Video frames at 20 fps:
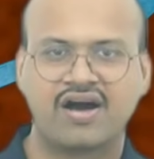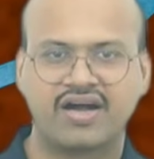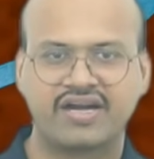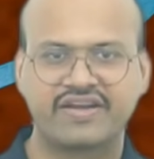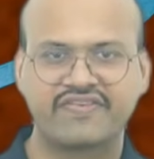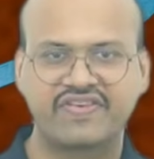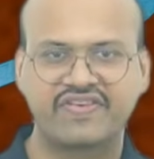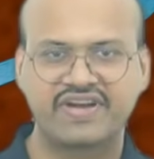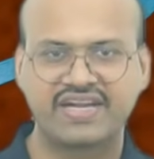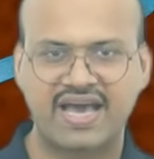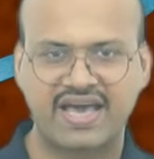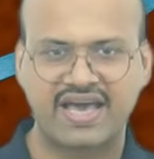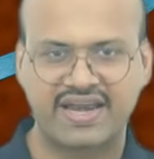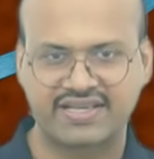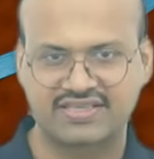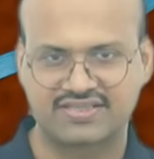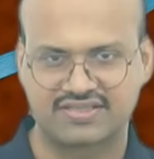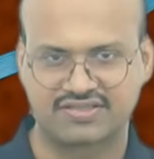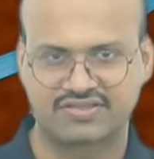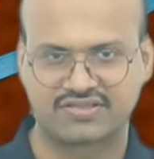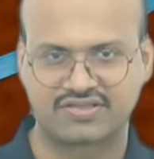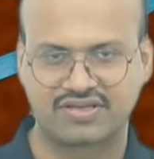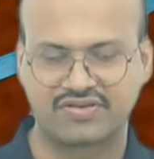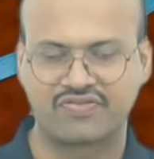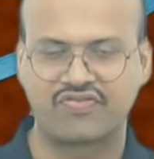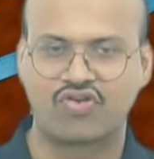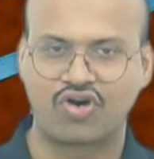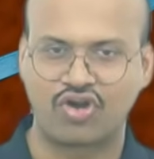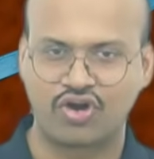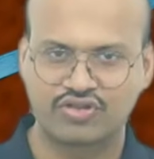different directions
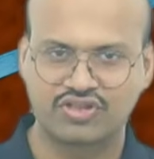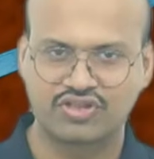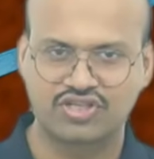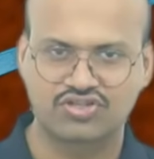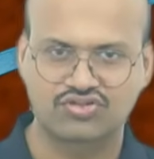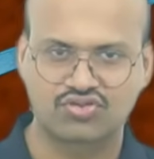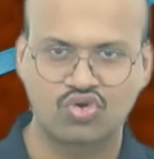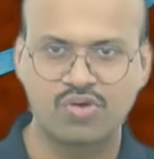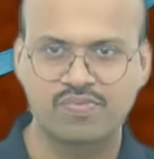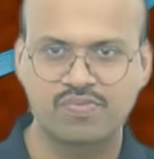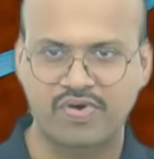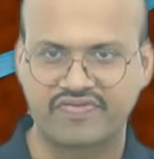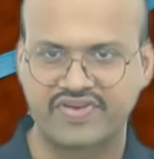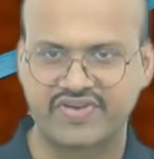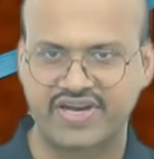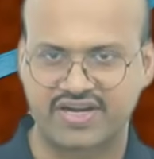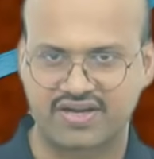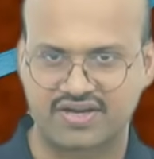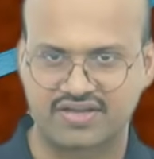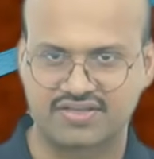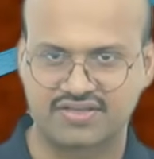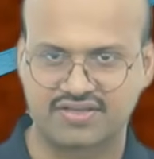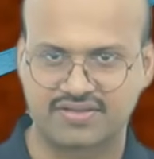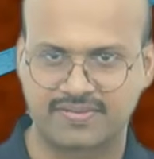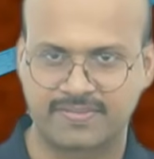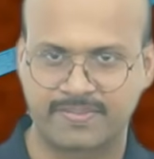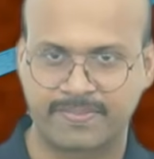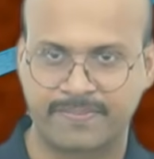following the slope of that region.